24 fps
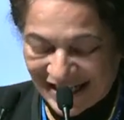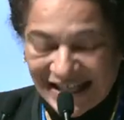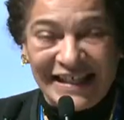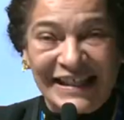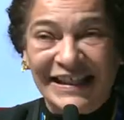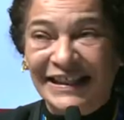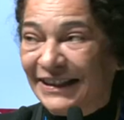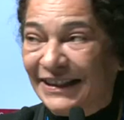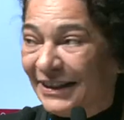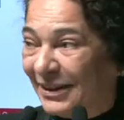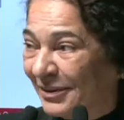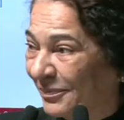
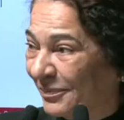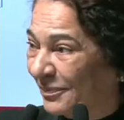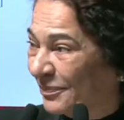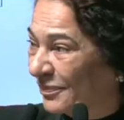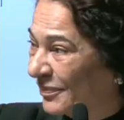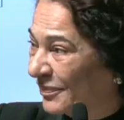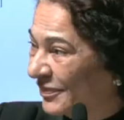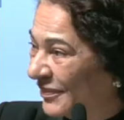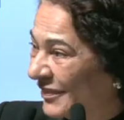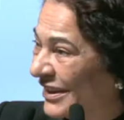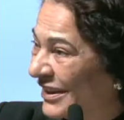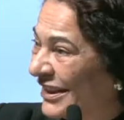uh,
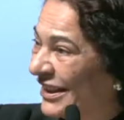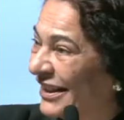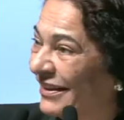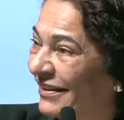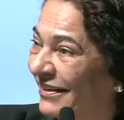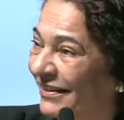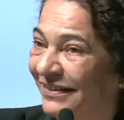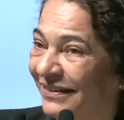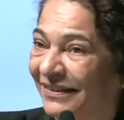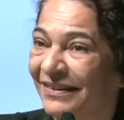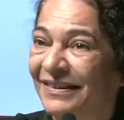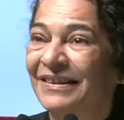
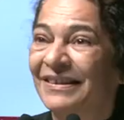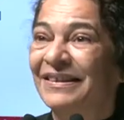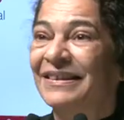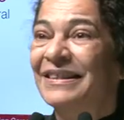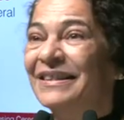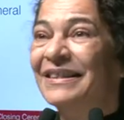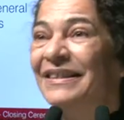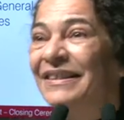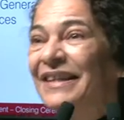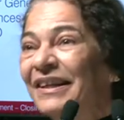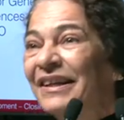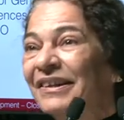dear
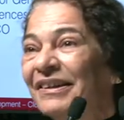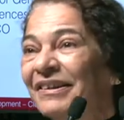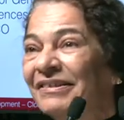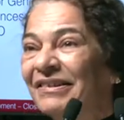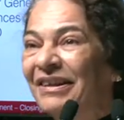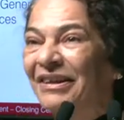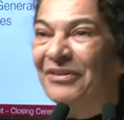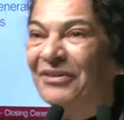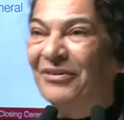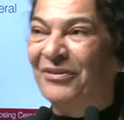Secretary